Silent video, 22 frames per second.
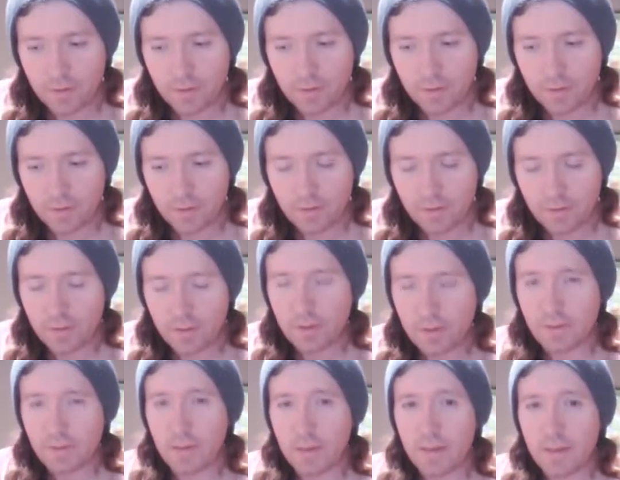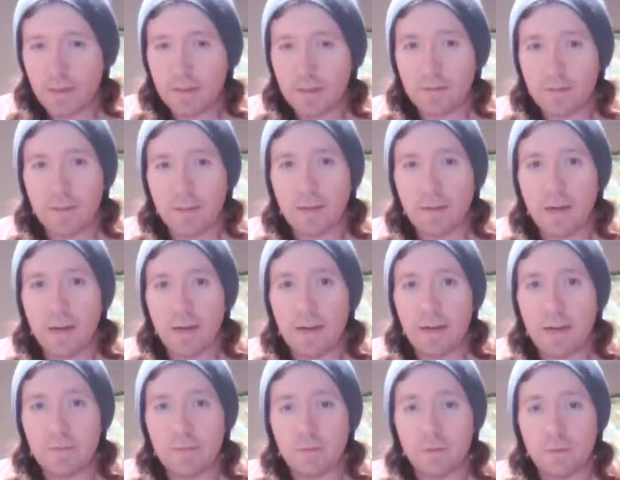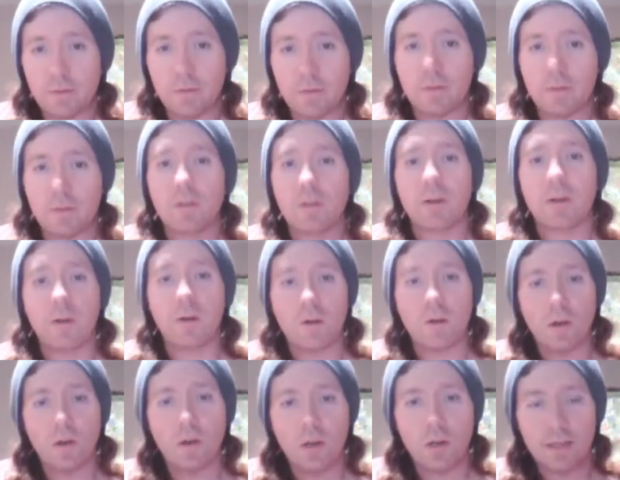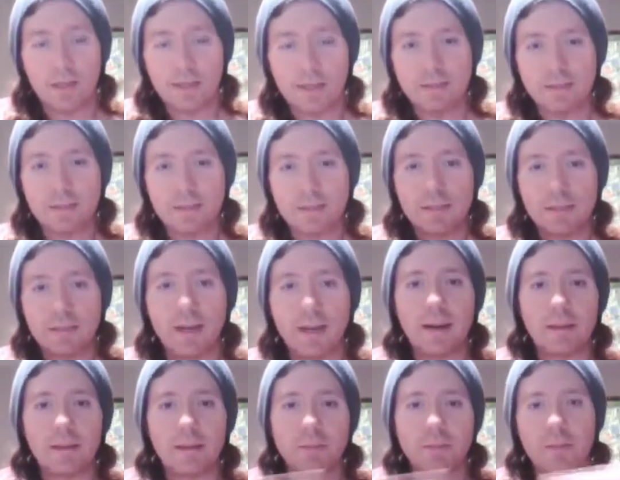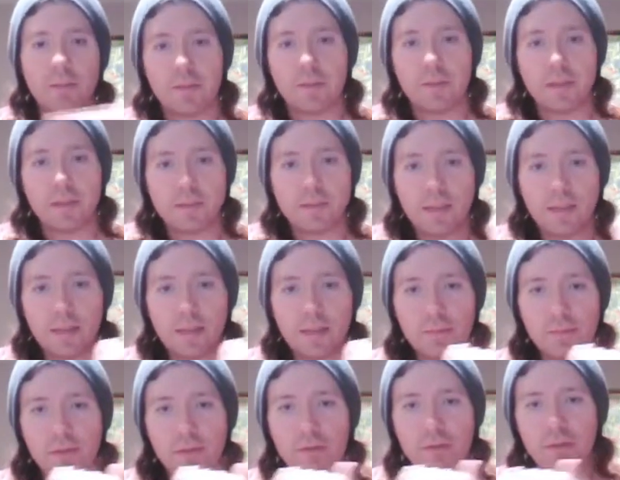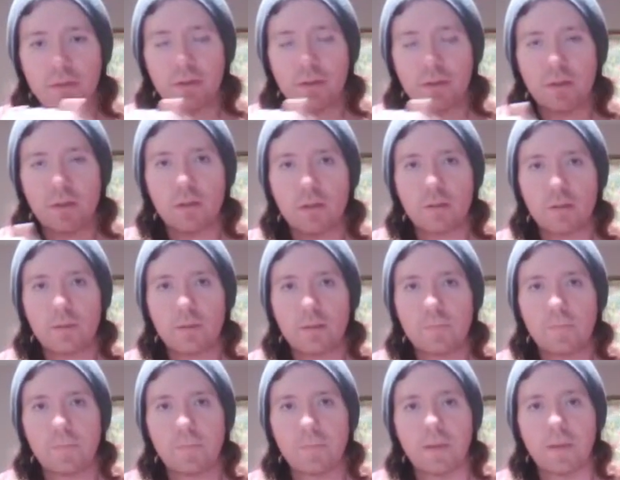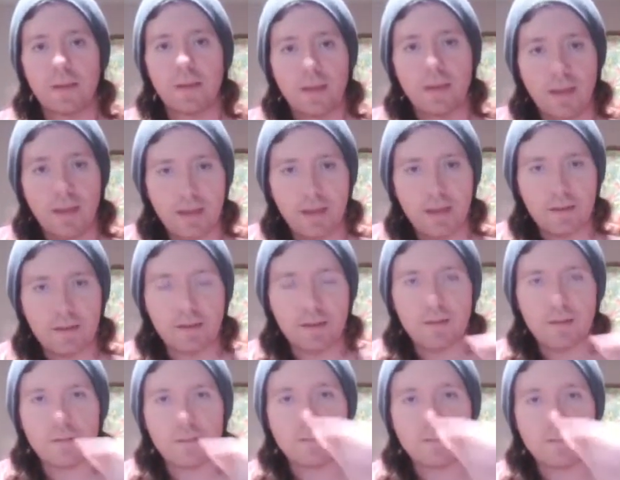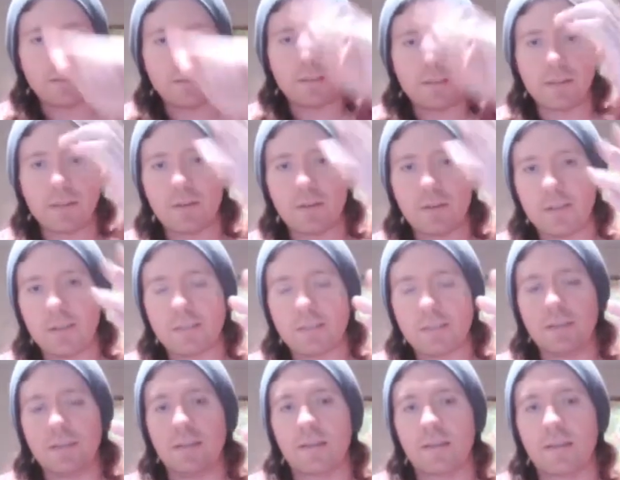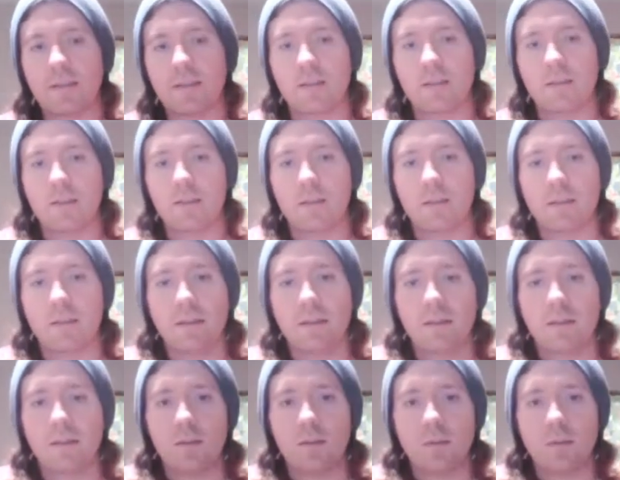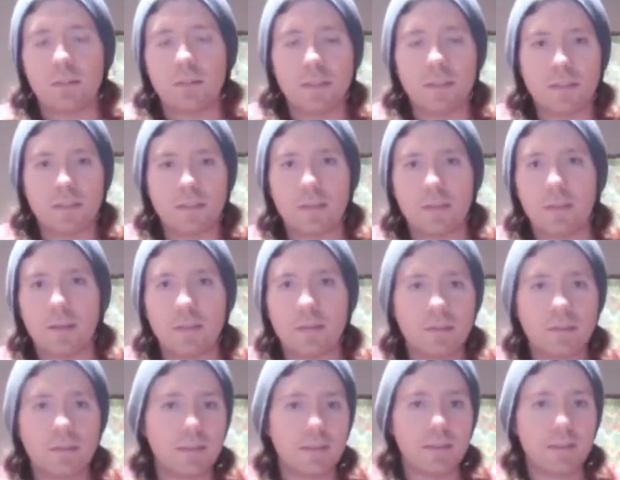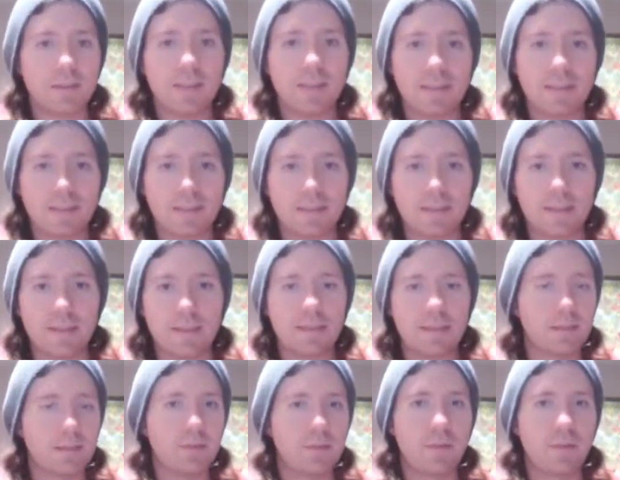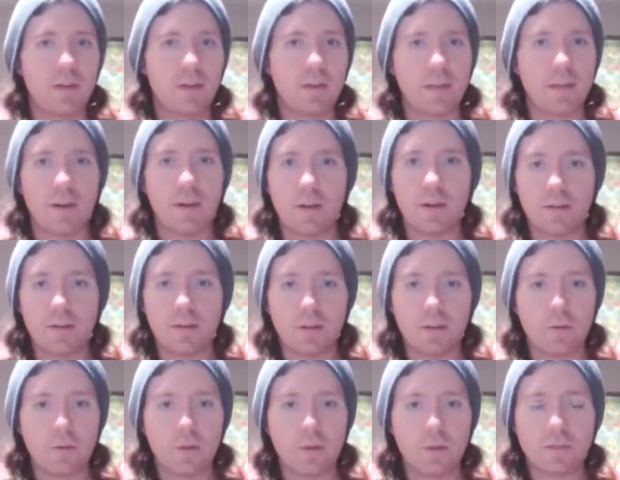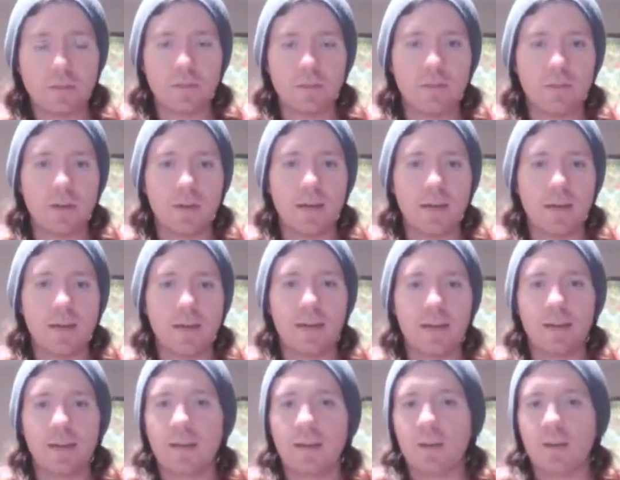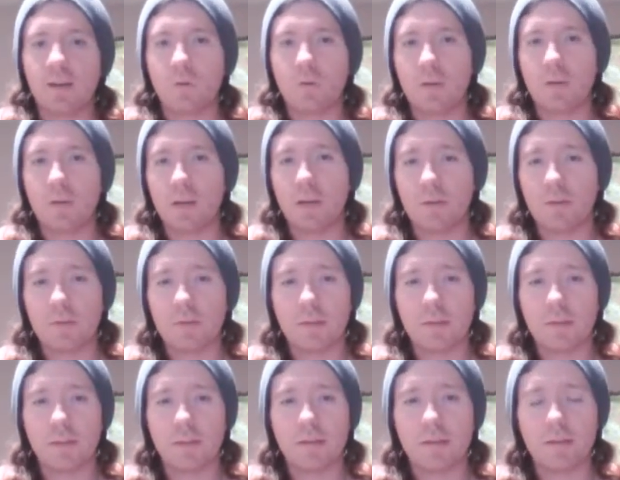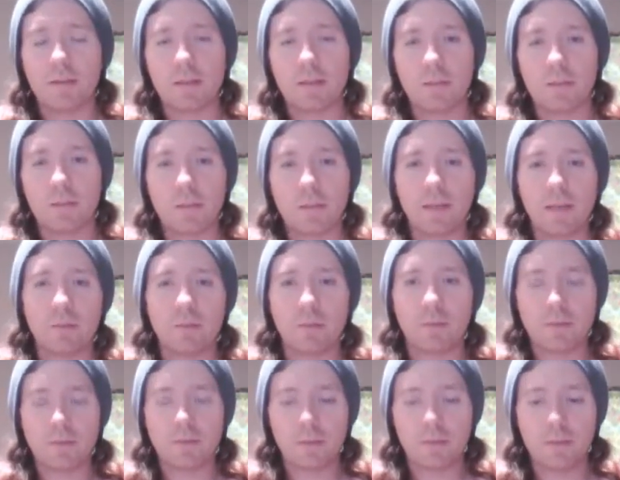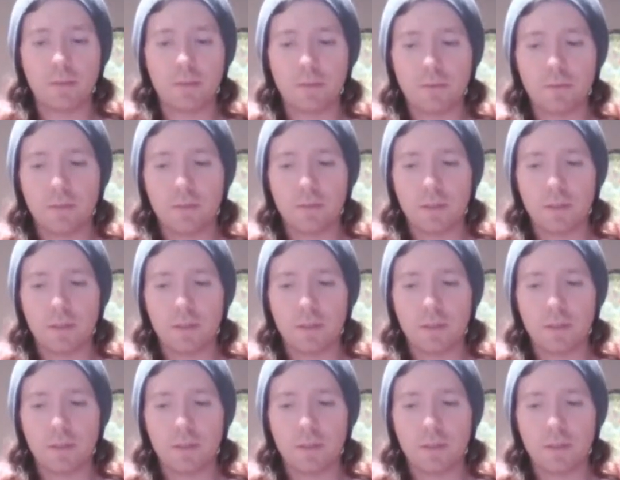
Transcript: theoretically graphable against time, so you got time going along and knowledge is increasing. But since knowledge is nested, it's very hard to quantify. We're not really going to be able to